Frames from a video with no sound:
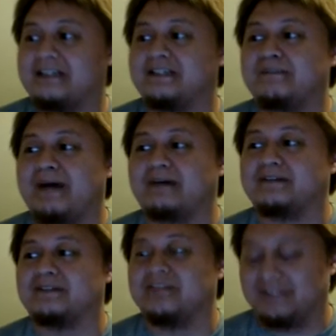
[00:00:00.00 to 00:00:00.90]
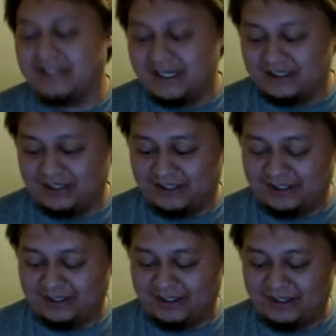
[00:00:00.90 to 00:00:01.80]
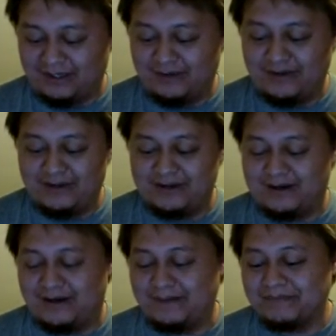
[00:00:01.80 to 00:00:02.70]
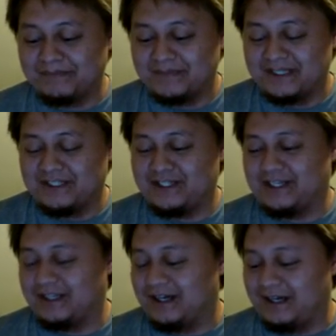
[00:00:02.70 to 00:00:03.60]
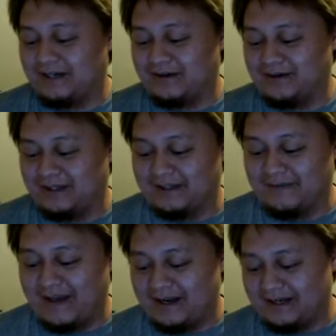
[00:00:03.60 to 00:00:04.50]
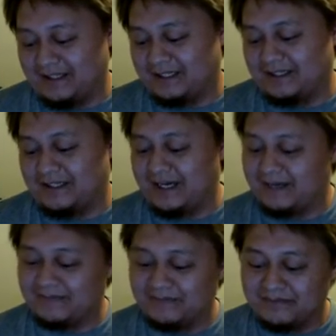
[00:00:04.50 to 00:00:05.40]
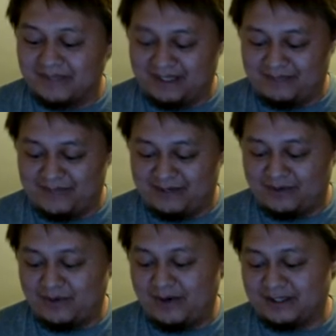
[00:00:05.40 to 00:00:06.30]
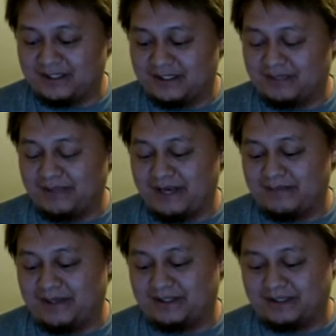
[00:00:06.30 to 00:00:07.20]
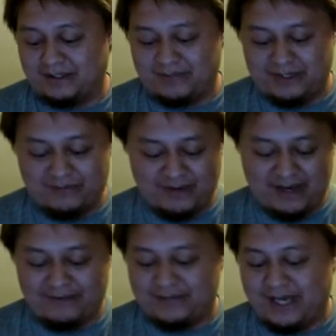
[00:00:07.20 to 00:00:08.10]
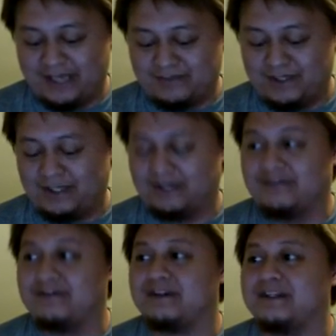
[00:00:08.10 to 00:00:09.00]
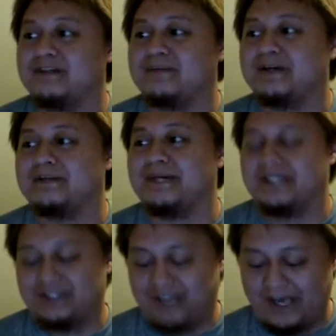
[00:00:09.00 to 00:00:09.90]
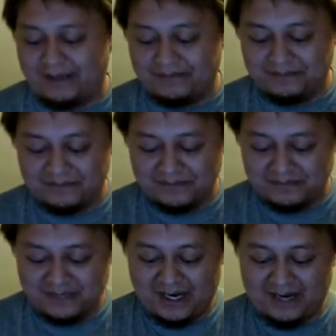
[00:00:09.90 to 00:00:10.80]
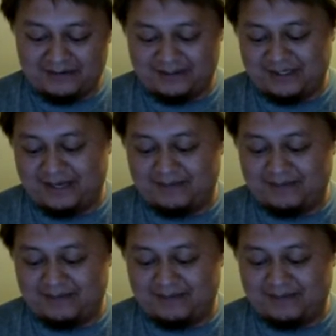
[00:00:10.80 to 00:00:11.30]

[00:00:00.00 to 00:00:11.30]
Bouncers, just the Gin Log or the vanities of the deck. I mean, it requires another plant monster, but if you have Jasmine on the field, then you're pretty much set, kind of set.